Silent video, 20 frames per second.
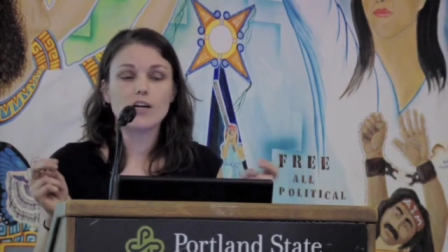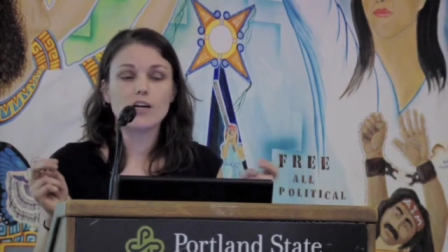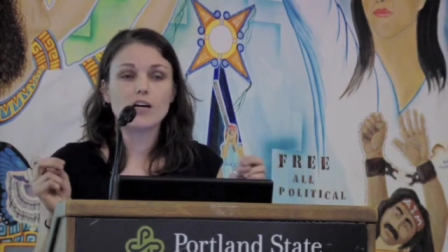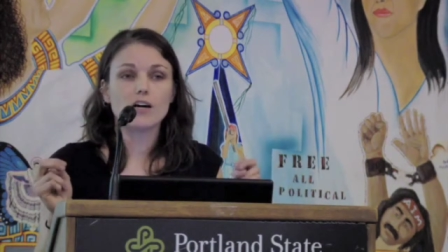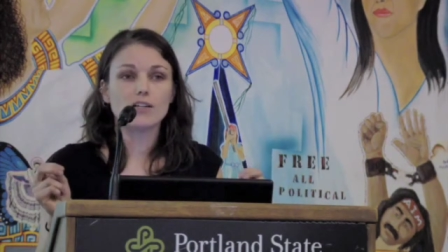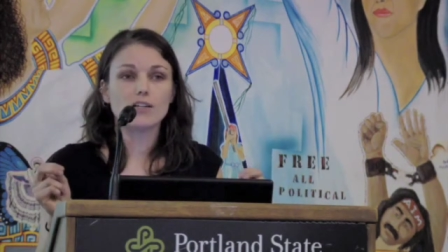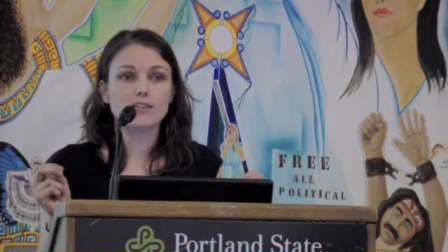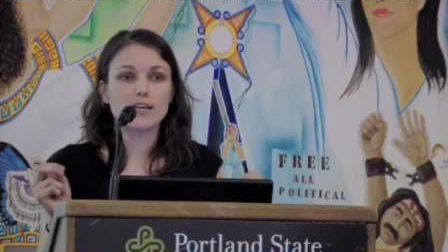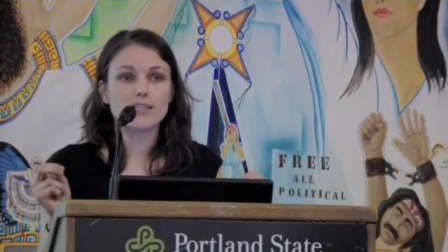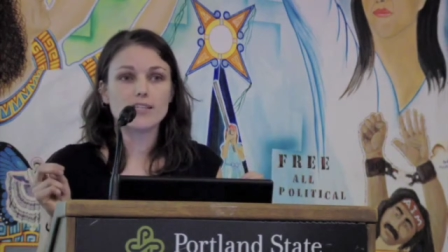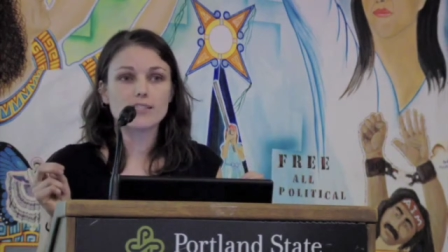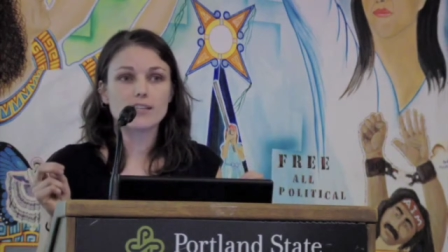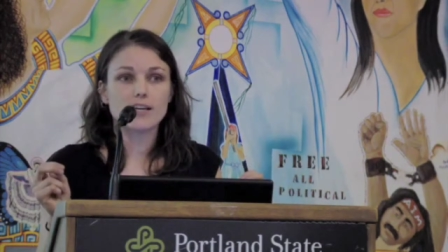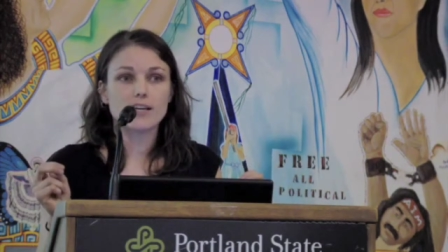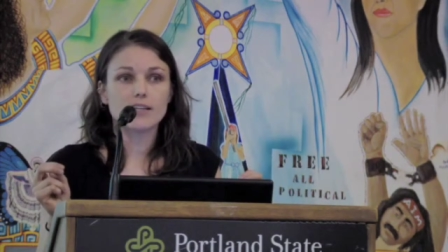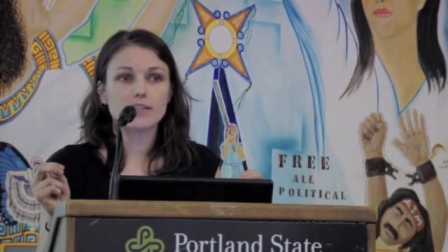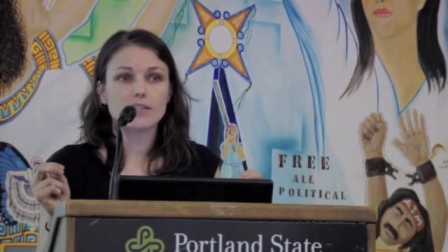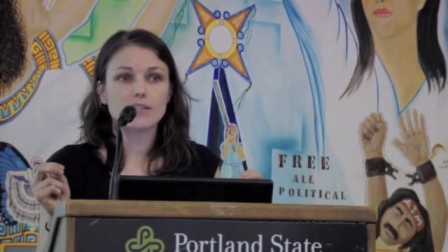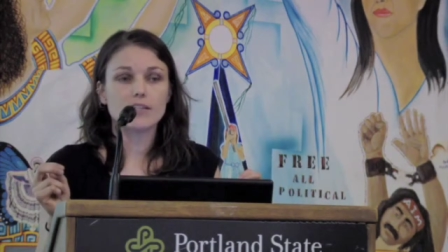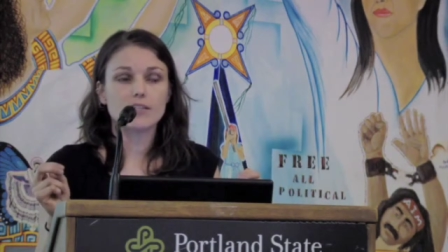are less
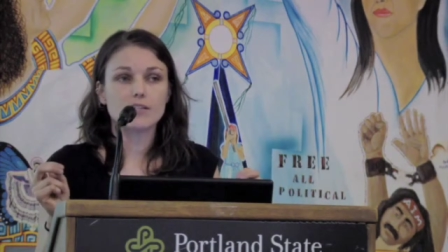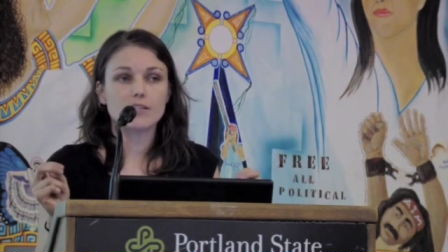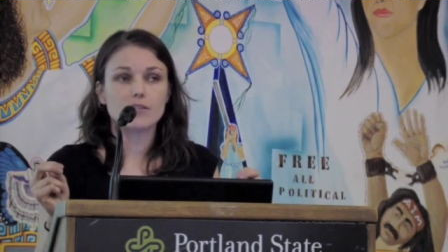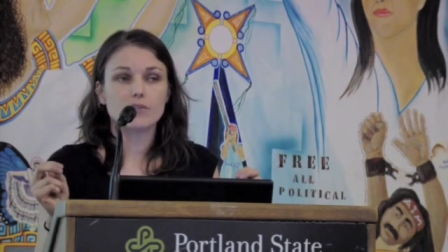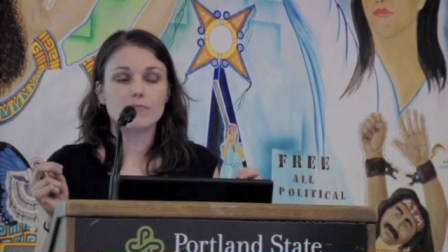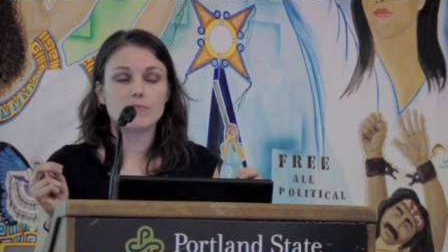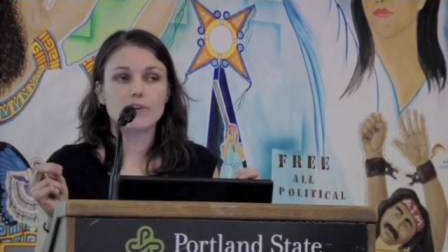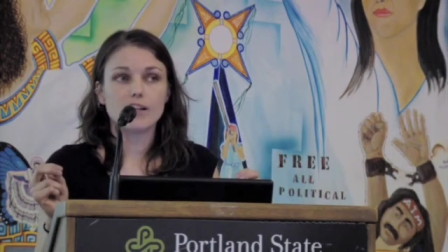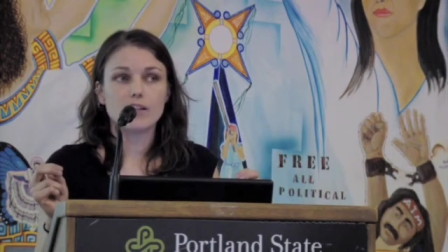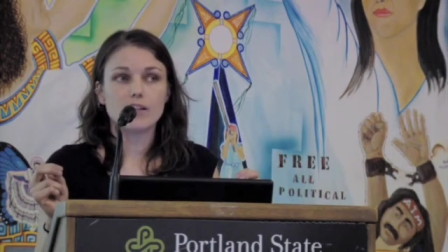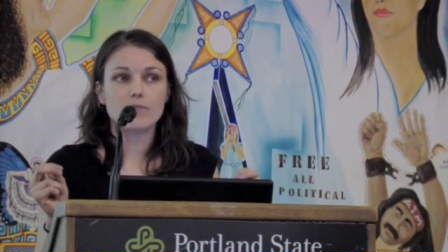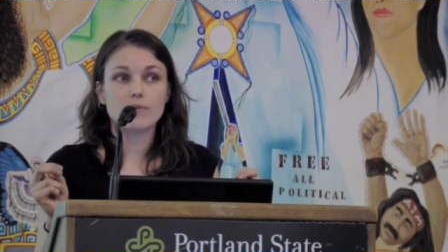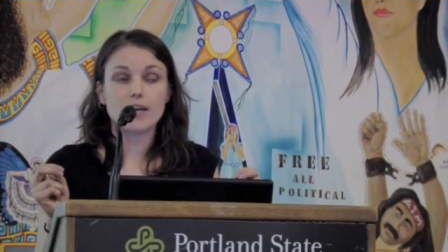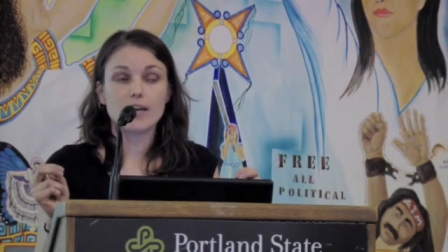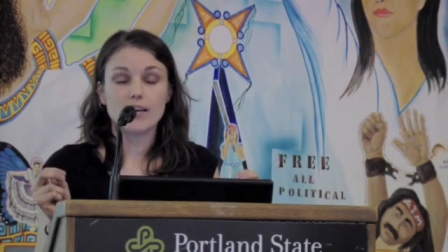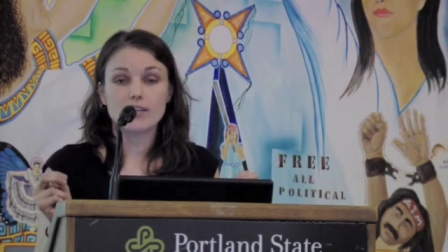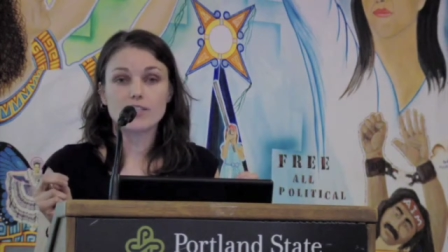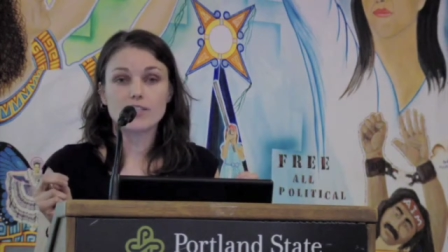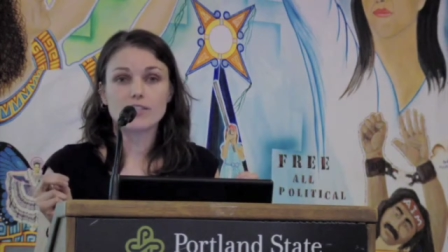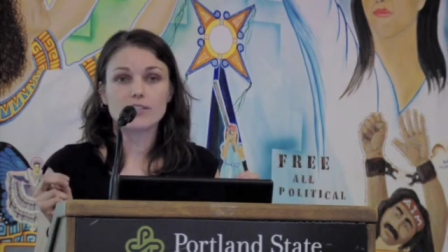likely to develop
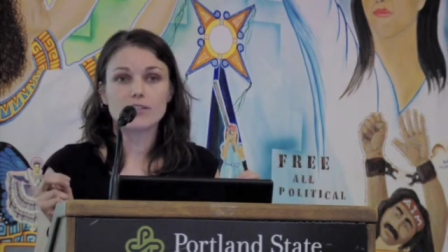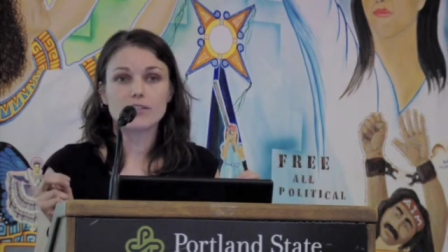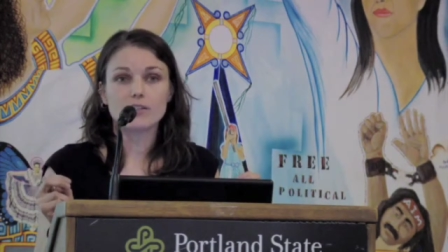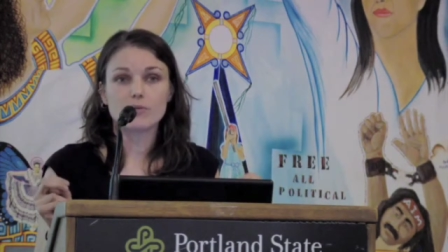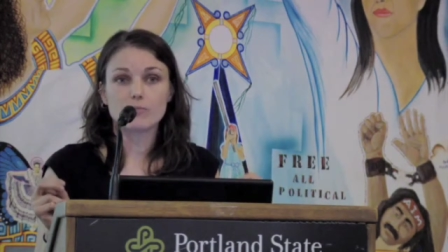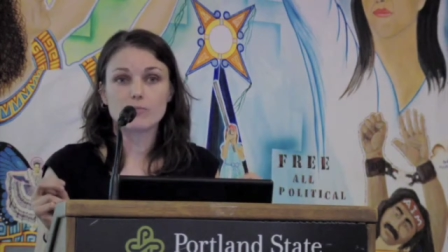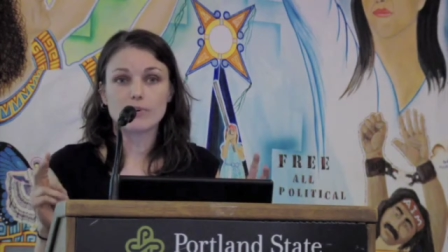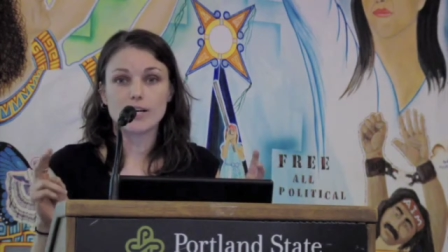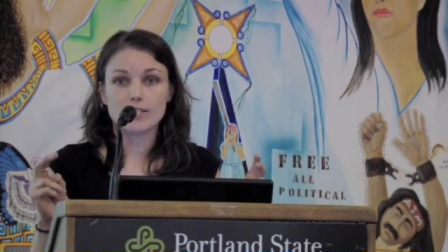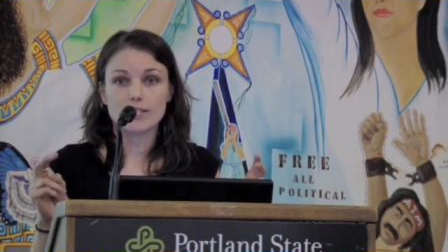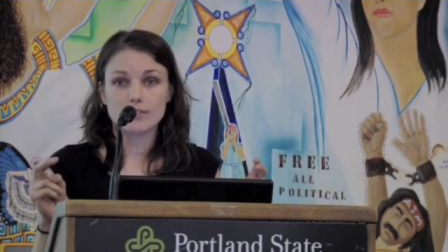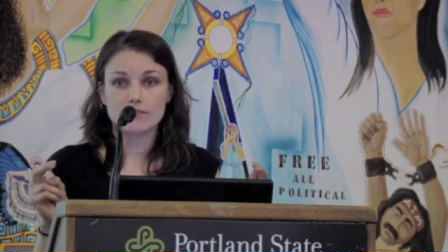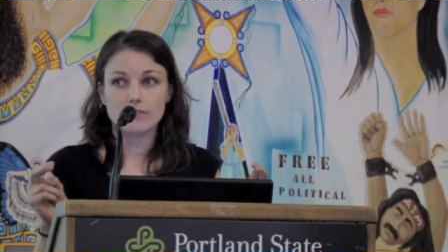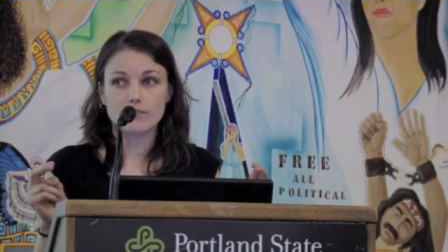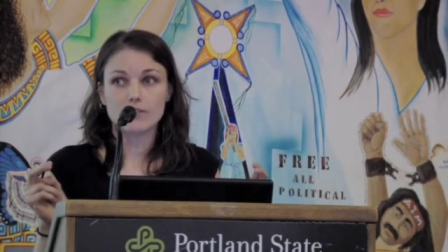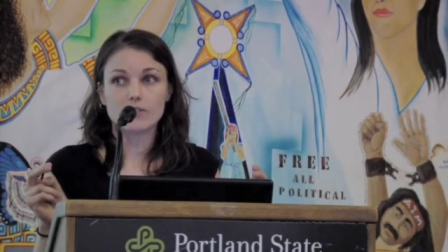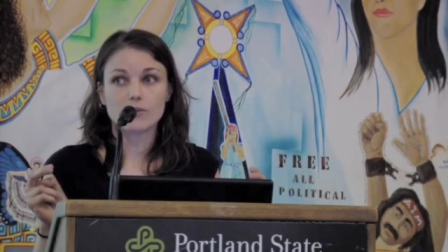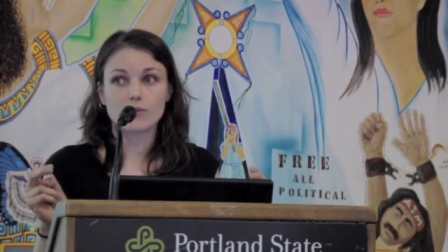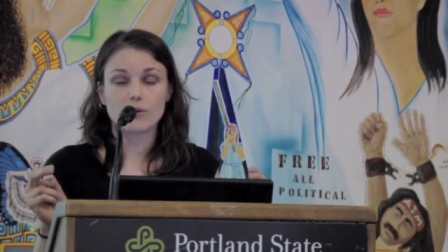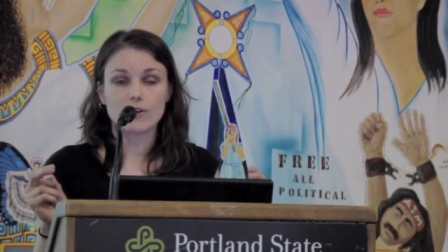anxious and depressive
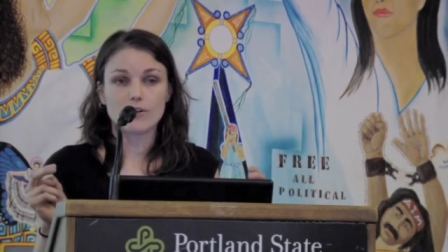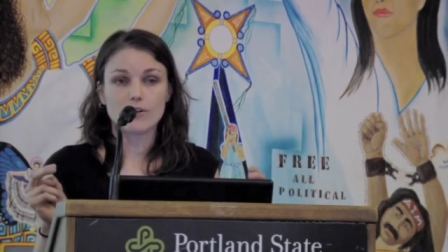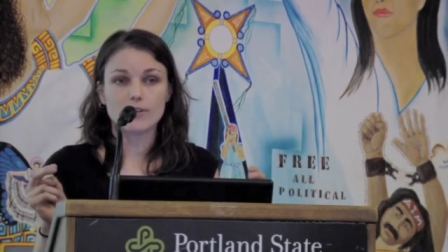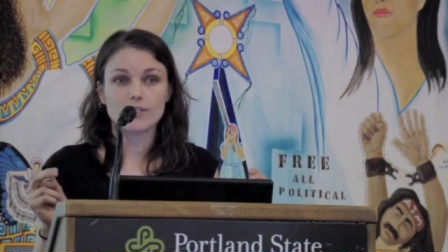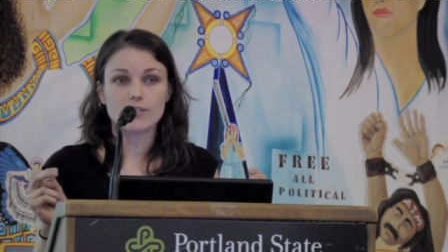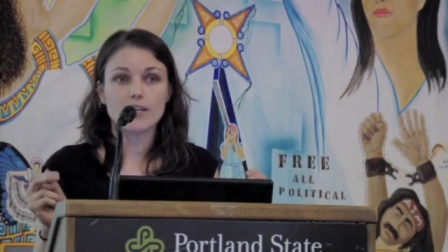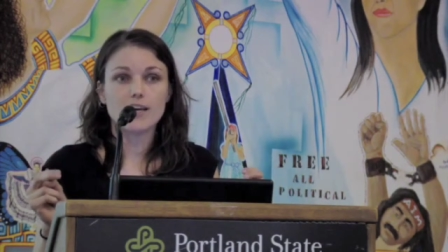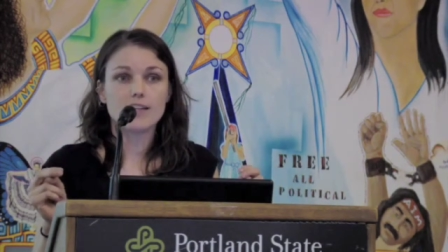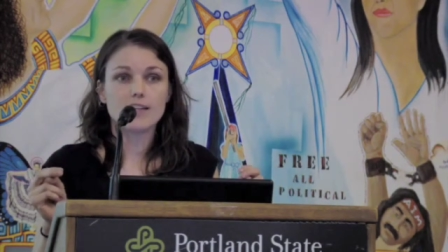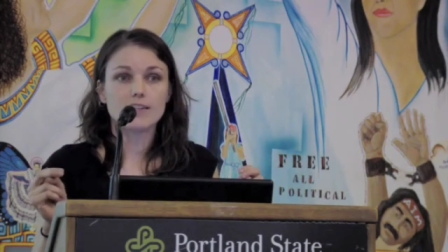disorders